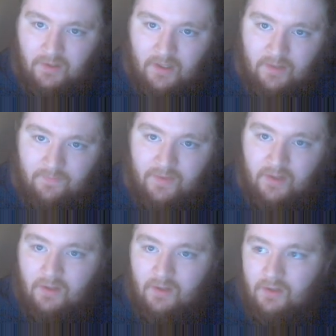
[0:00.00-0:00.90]
Okay?
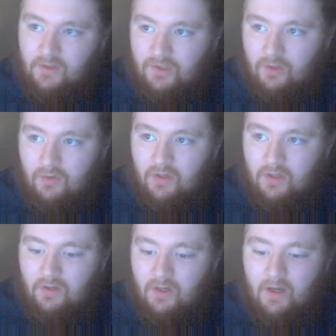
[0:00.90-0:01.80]
So
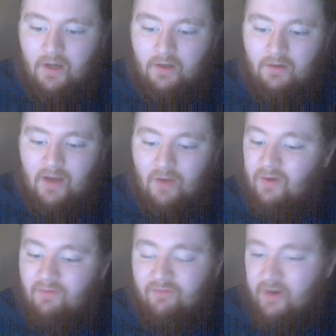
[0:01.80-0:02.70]
I
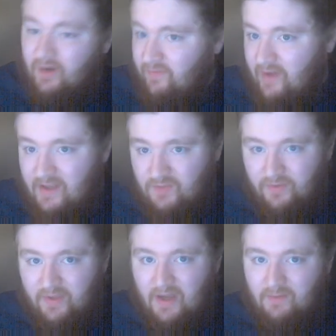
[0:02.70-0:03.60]
went very fast
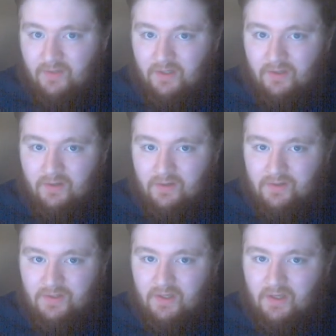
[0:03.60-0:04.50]
with that
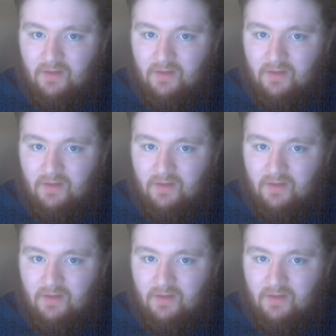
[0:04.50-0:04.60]
because